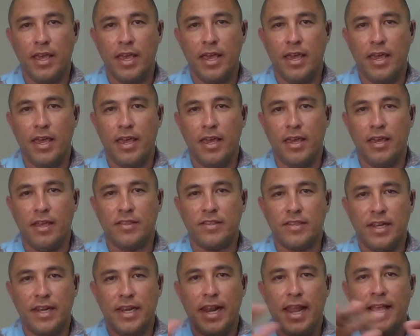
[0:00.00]
it's a
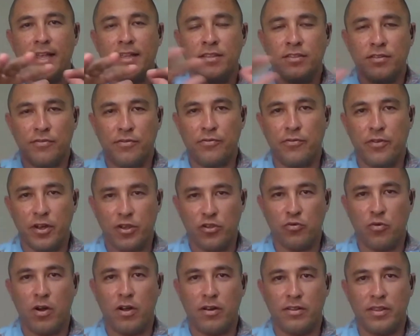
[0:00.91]
lens of fresh
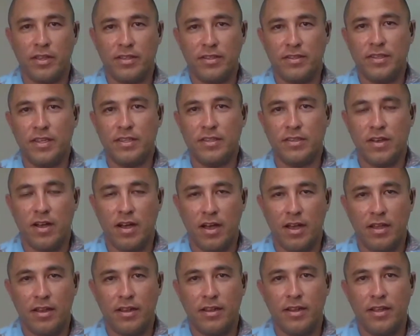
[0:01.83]
water that sits
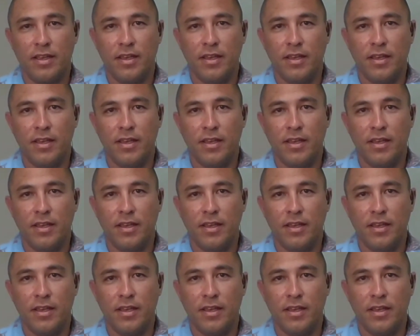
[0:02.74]
on